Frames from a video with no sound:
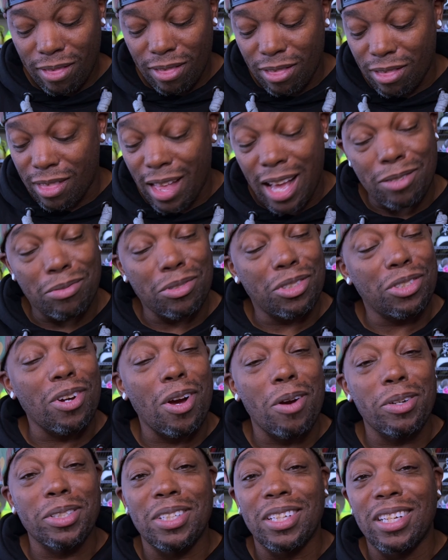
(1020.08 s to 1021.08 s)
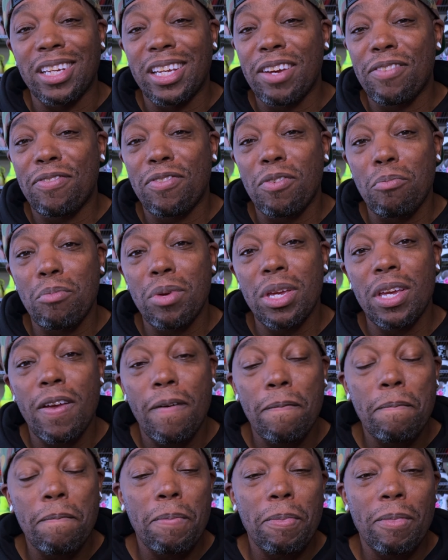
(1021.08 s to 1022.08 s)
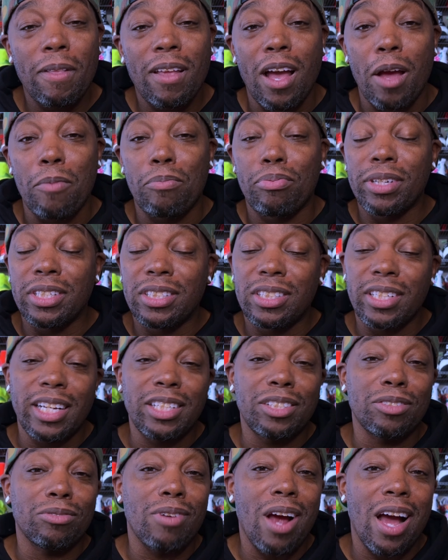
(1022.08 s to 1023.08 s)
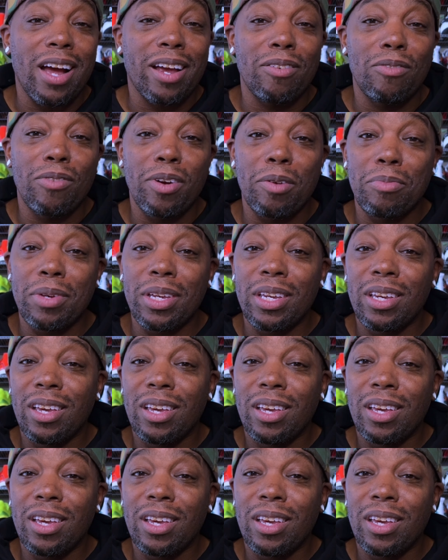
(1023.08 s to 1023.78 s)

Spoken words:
That's what you're always going to get from me. I appreciate you rocking with me.